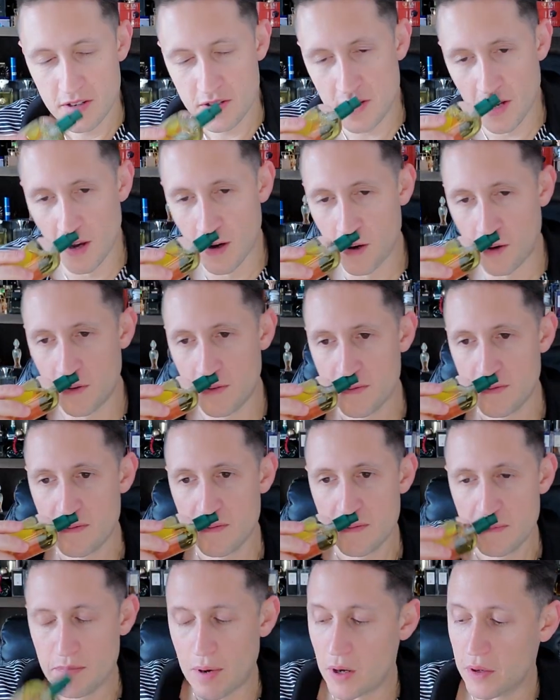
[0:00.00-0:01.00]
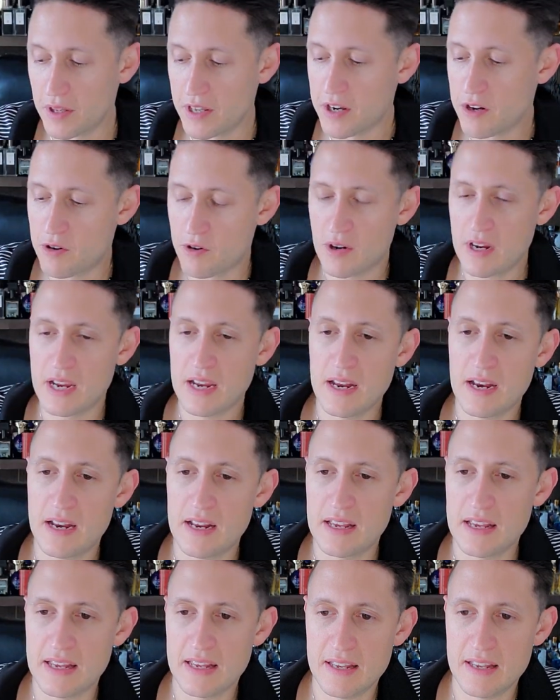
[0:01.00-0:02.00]
So Bowling
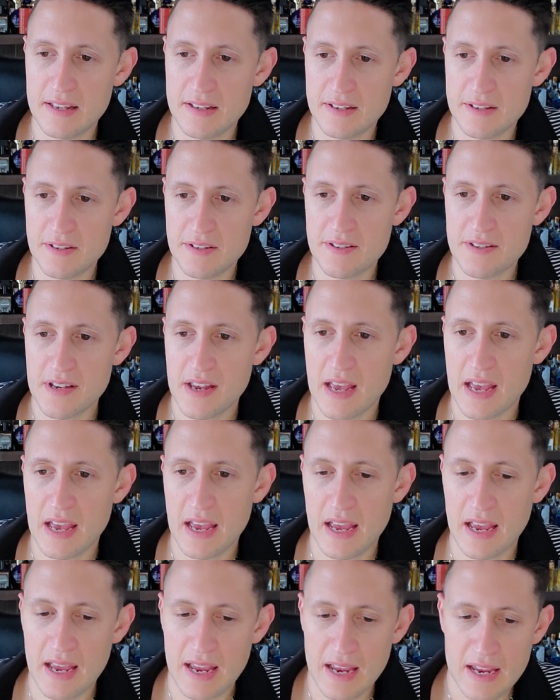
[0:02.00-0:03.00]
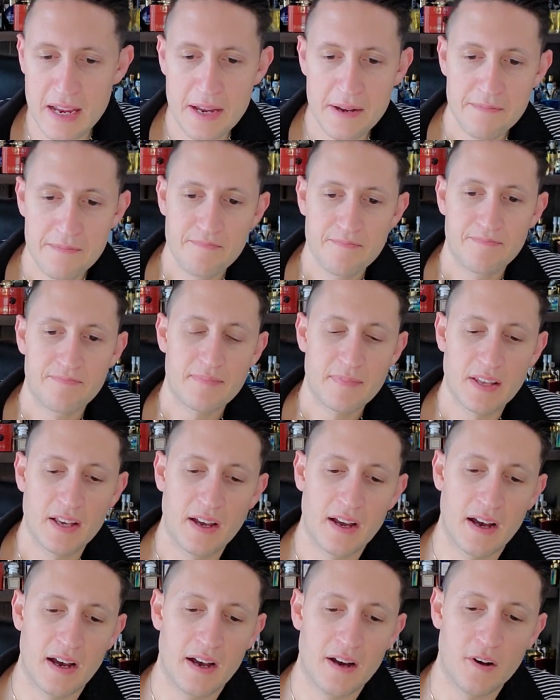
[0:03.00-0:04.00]
Green is a
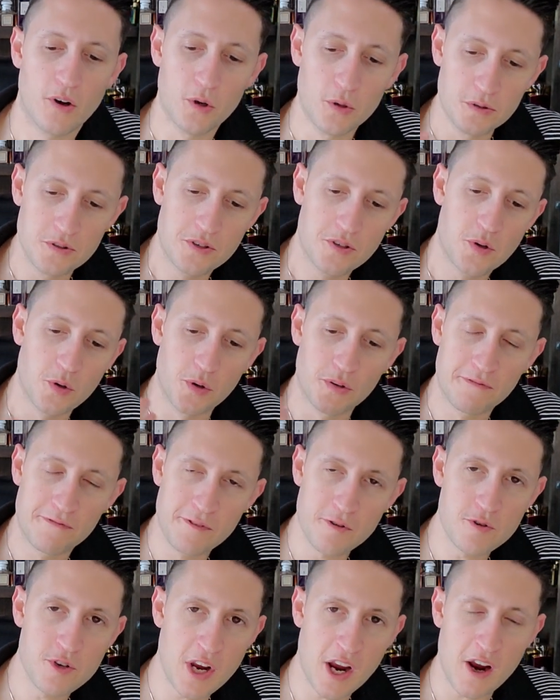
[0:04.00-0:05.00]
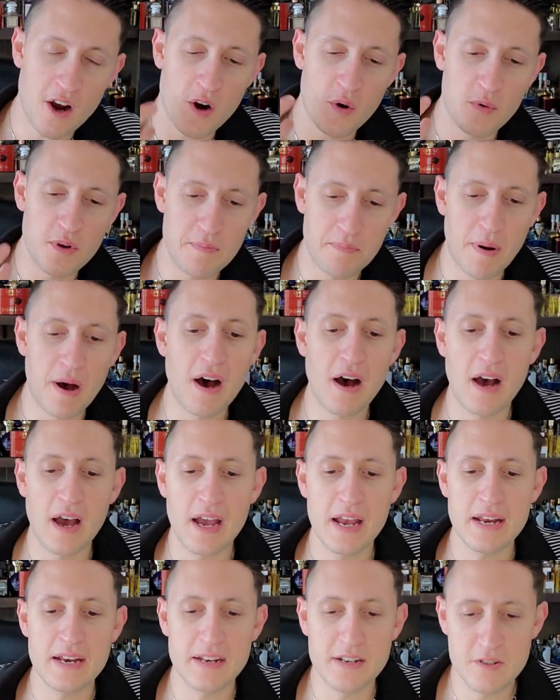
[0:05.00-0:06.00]
uh, old school fougere with
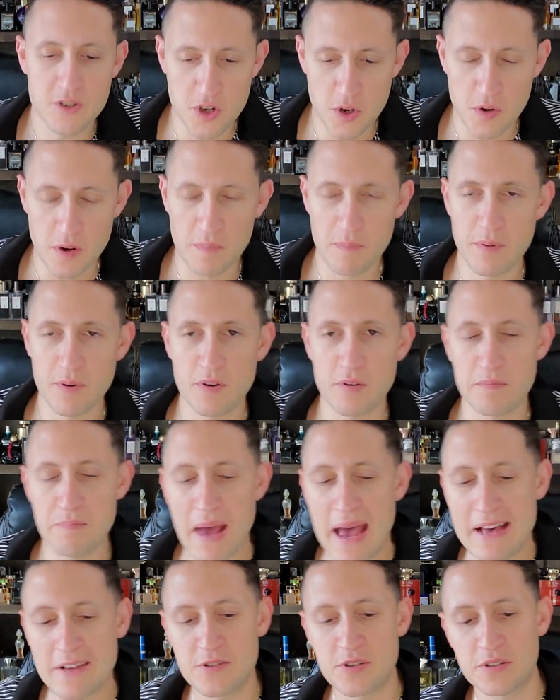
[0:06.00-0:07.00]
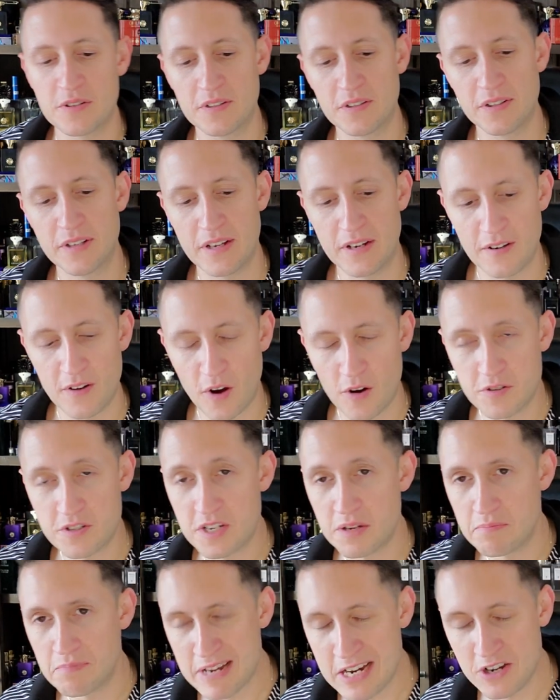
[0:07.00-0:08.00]
pine and juniper, basil and
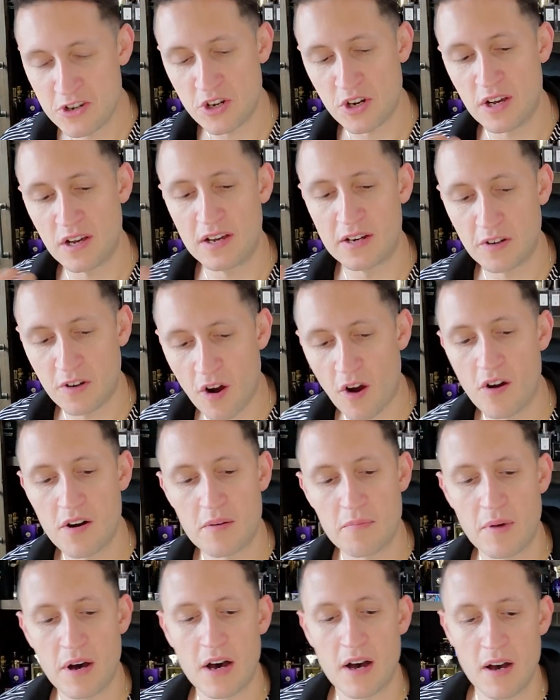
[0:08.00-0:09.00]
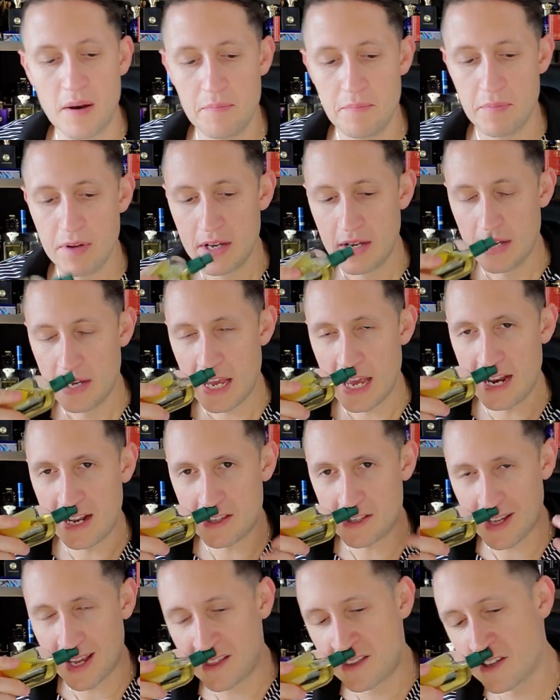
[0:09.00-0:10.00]
artemisia and cardamom. And
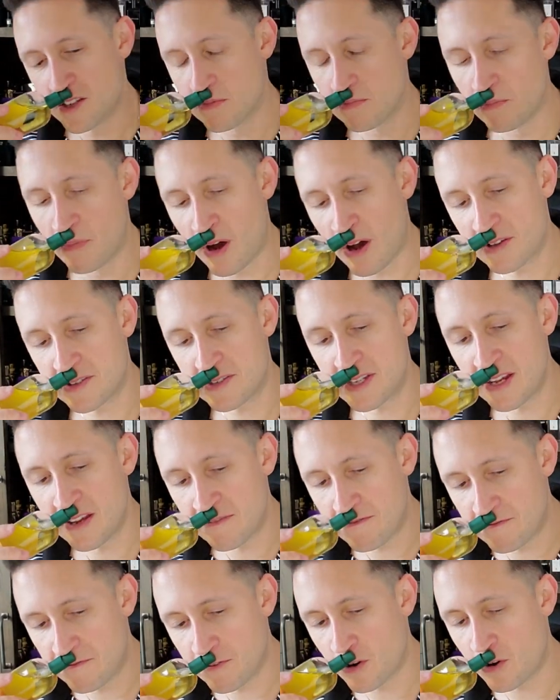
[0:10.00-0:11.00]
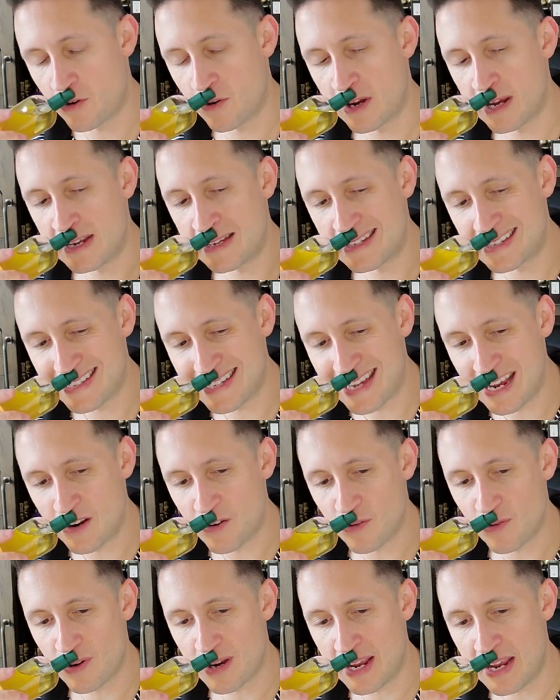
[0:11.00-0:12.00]
it's like this mossy, furry,
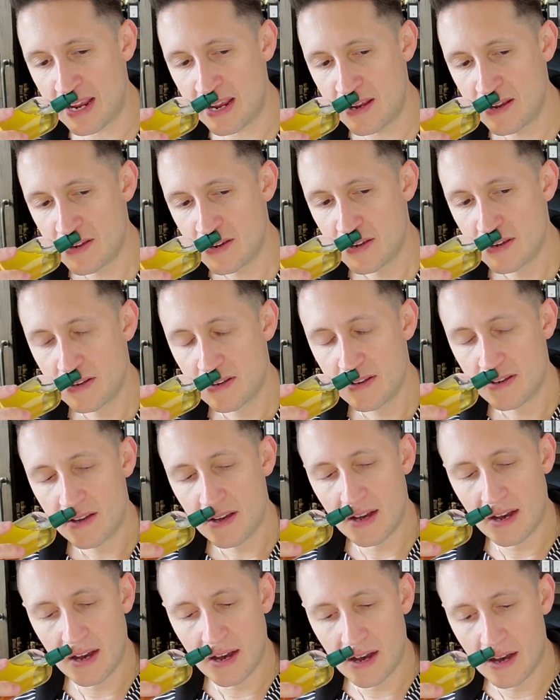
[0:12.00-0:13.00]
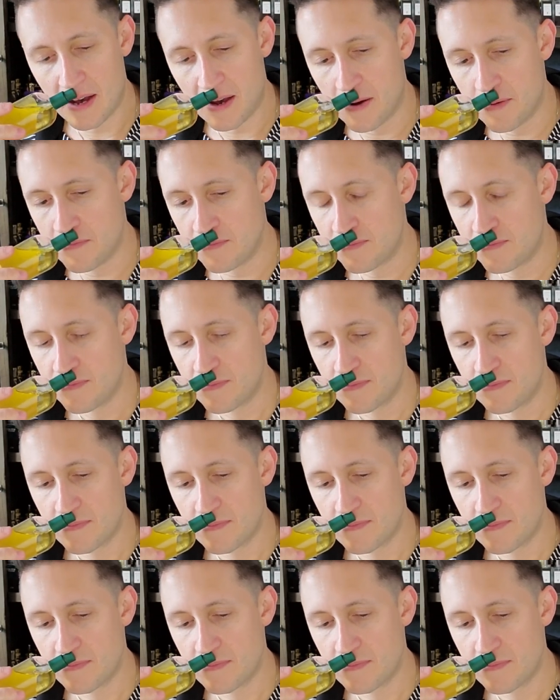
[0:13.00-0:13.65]
cedary, um,